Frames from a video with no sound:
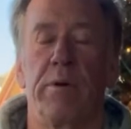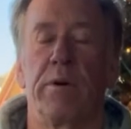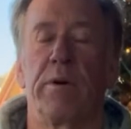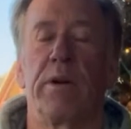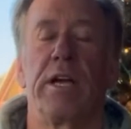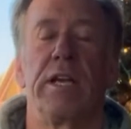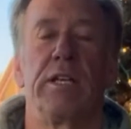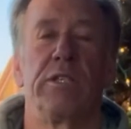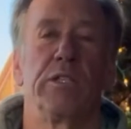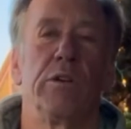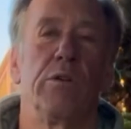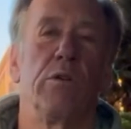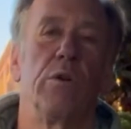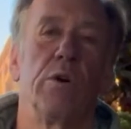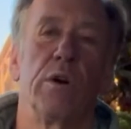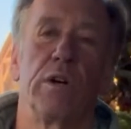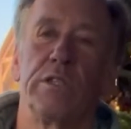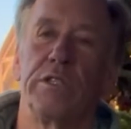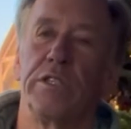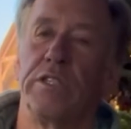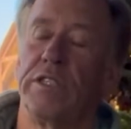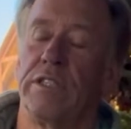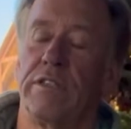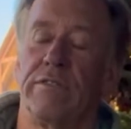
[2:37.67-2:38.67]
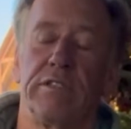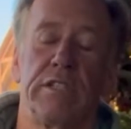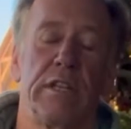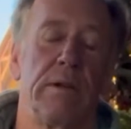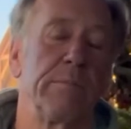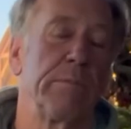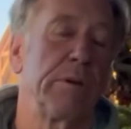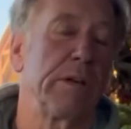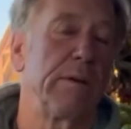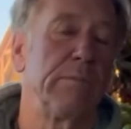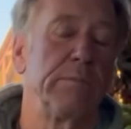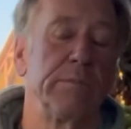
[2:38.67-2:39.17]
Okay, so horses, if
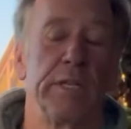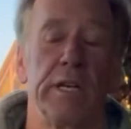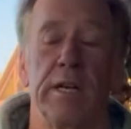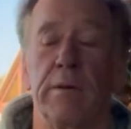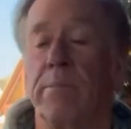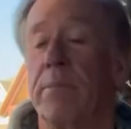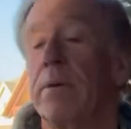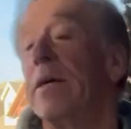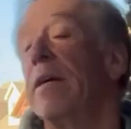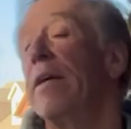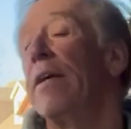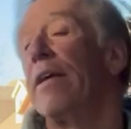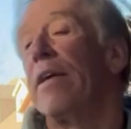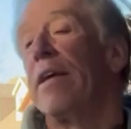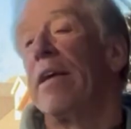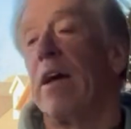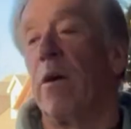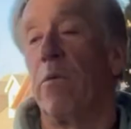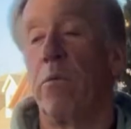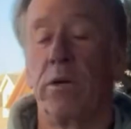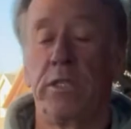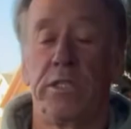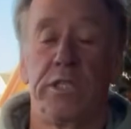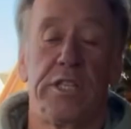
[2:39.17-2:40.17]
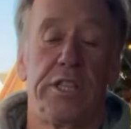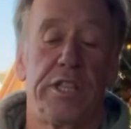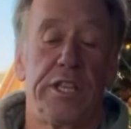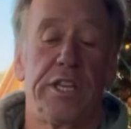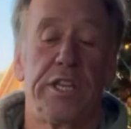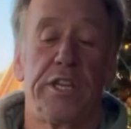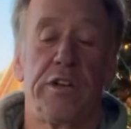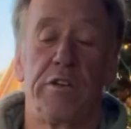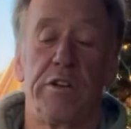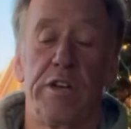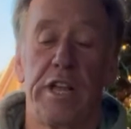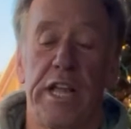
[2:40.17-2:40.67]
something comes up, what you
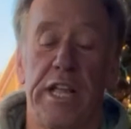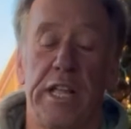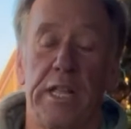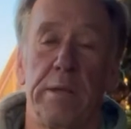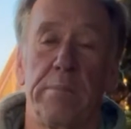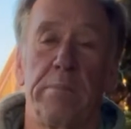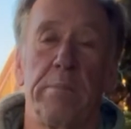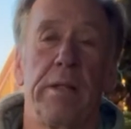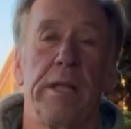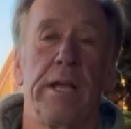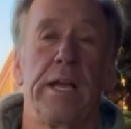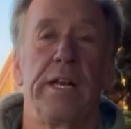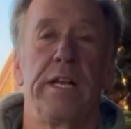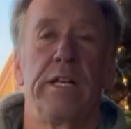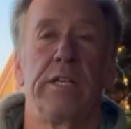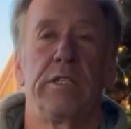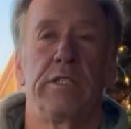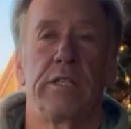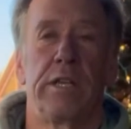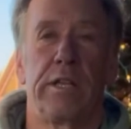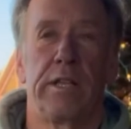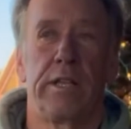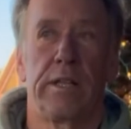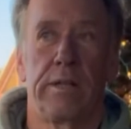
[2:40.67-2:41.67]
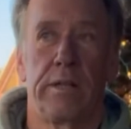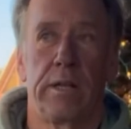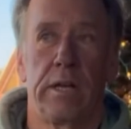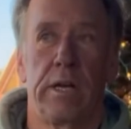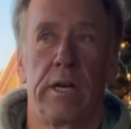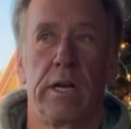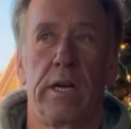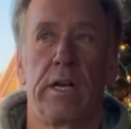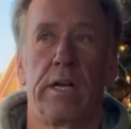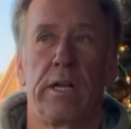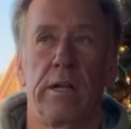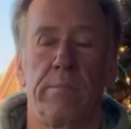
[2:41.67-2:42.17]
think your daily plan is
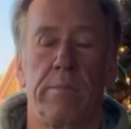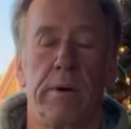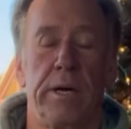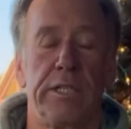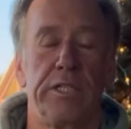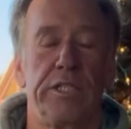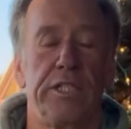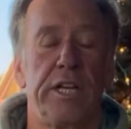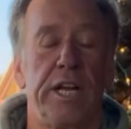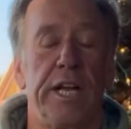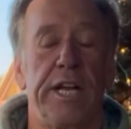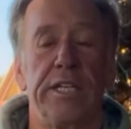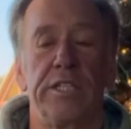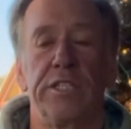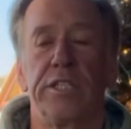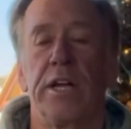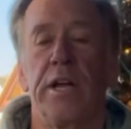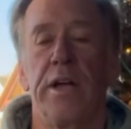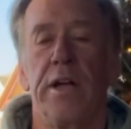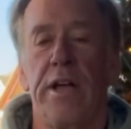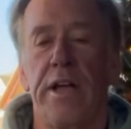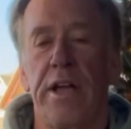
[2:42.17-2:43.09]
might change.